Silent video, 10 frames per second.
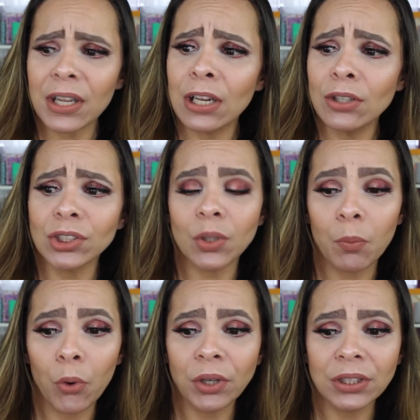It looked
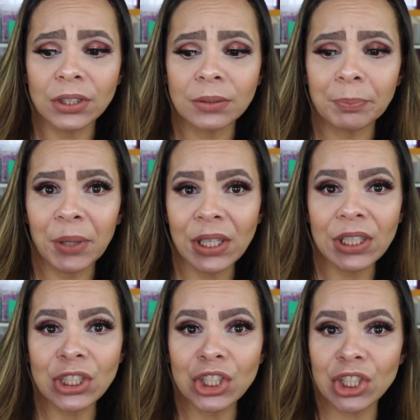more in the
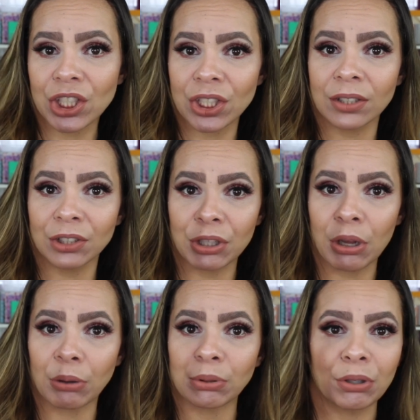pinkish, you
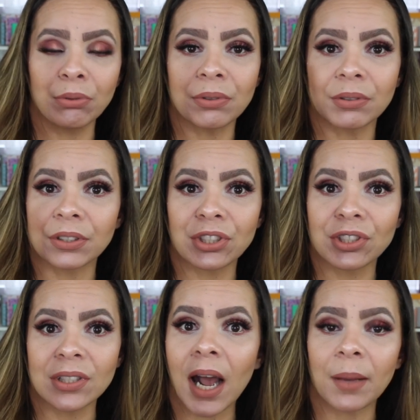know,
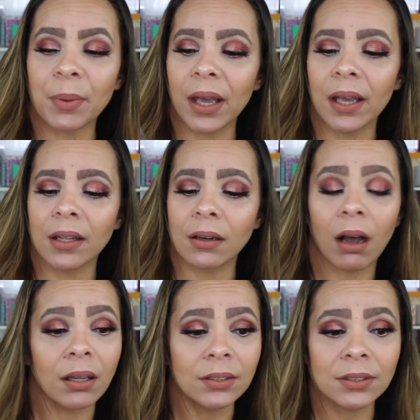nudish type, and
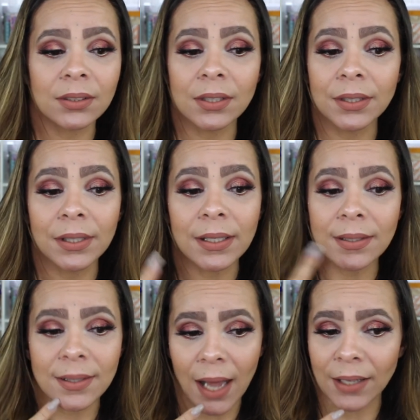honestly
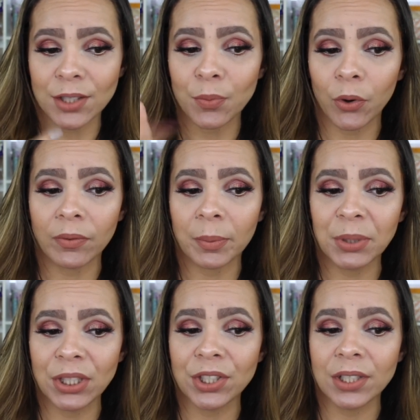it's not. It's more of a
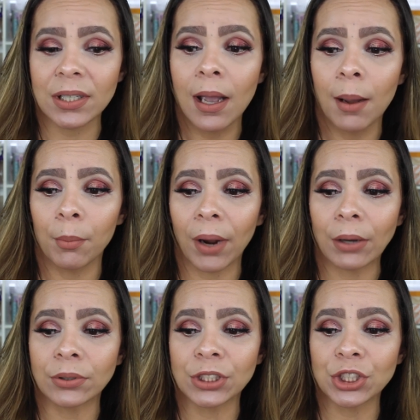peachy
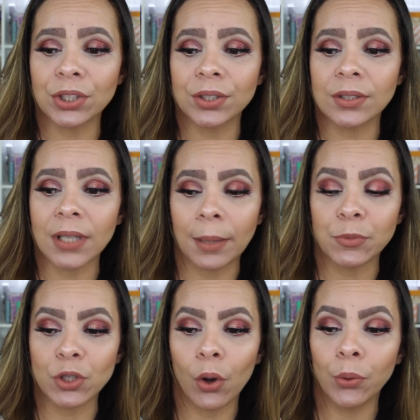brownish
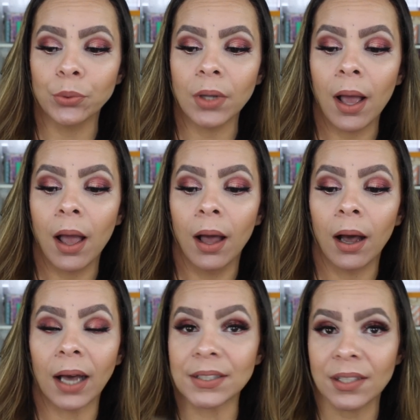type tone.
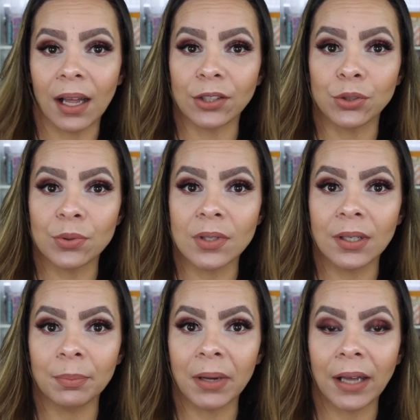I did not use a
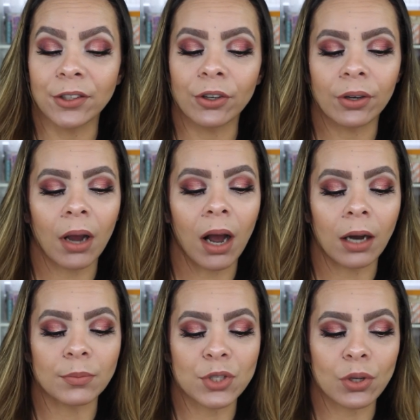lip liner,
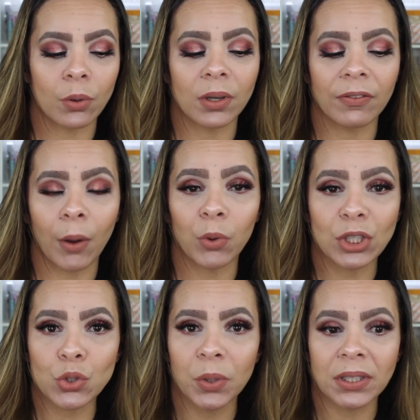so if I
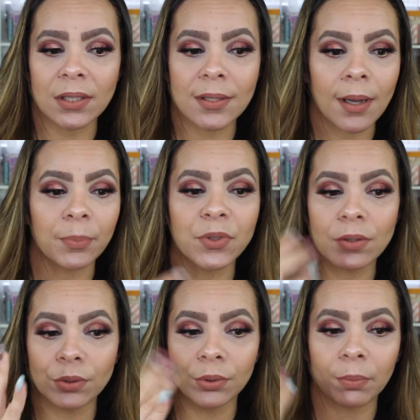want to tweak this up
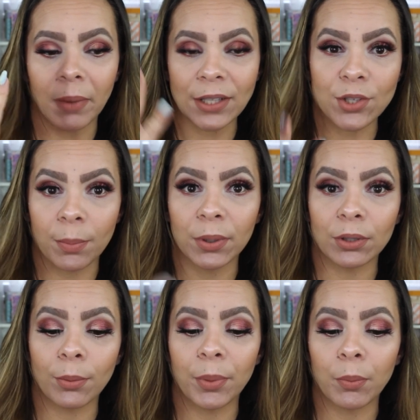to match up a
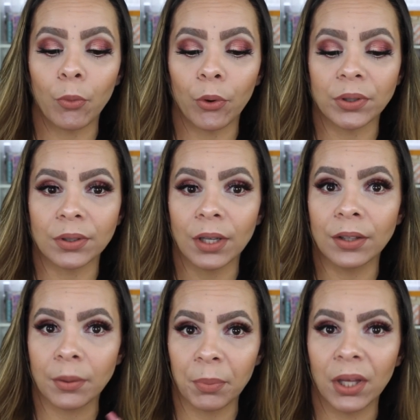little bit more
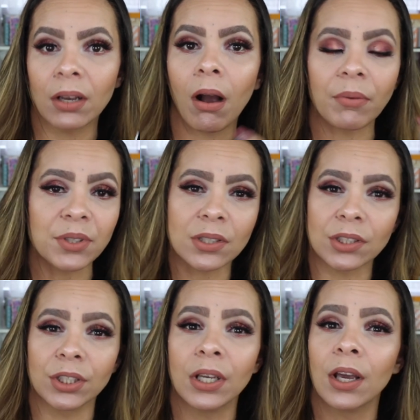in the pink,
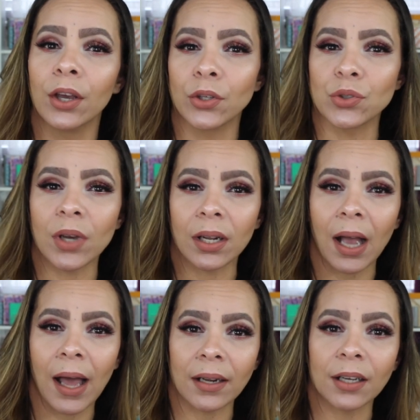obviously you try to
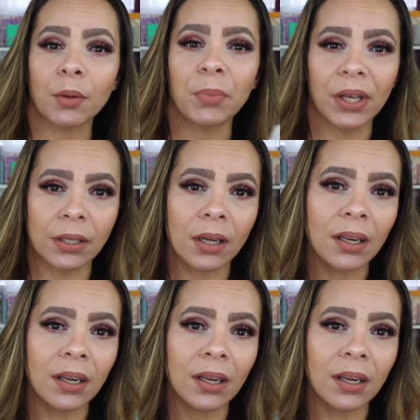add like a pink